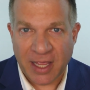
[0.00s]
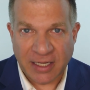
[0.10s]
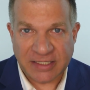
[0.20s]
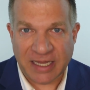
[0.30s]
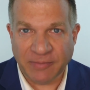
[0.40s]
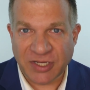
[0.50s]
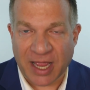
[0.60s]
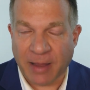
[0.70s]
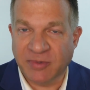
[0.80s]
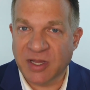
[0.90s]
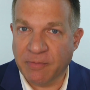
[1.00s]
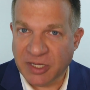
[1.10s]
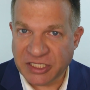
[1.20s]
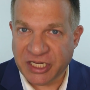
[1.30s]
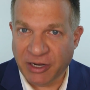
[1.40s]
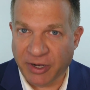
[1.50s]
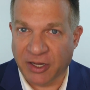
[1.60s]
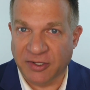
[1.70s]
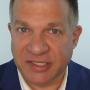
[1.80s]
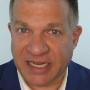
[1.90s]
Sometimes
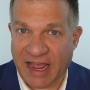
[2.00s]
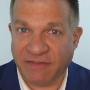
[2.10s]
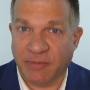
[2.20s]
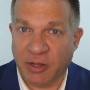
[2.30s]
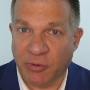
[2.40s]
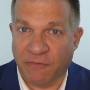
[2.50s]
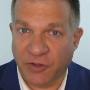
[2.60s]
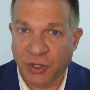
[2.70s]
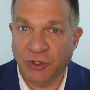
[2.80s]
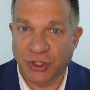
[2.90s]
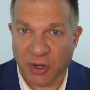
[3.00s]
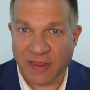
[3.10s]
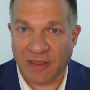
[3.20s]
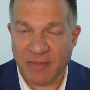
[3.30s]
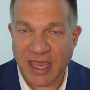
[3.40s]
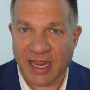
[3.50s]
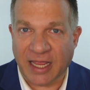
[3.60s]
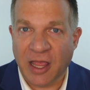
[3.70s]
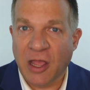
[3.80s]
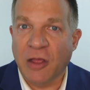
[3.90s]
materials that have to be reviewed during the
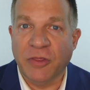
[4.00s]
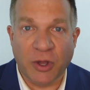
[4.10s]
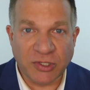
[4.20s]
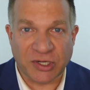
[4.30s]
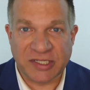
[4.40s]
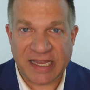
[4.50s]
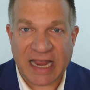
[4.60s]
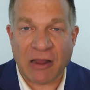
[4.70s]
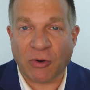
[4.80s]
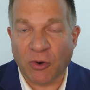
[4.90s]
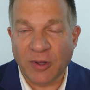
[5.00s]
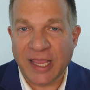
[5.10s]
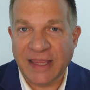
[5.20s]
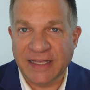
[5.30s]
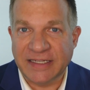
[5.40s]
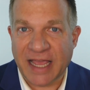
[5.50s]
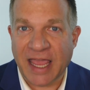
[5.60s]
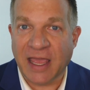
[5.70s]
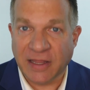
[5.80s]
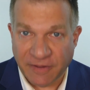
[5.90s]
meeting, those are sent out early in the
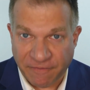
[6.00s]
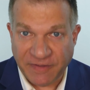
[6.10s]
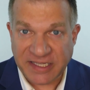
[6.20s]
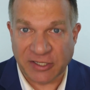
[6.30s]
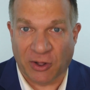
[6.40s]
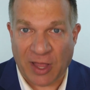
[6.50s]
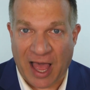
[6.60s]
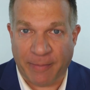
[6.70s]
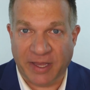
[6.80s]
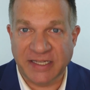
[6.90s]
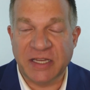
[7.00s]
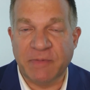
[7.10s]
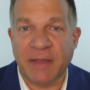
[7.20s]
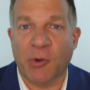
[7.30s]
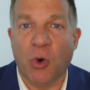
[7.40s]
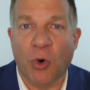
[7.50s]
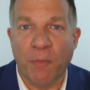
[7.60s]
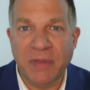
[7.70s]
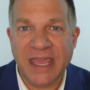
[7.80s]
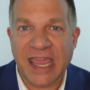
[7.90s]
day, the physical copies, to people who will
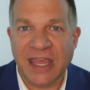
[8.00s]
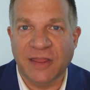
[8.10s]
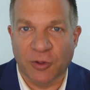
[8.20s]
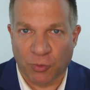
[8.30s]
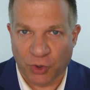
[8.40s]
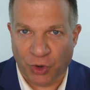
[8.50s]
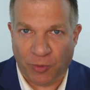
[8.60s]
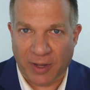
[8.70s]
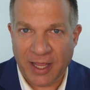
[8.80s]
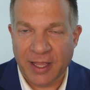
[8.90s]
be in the room.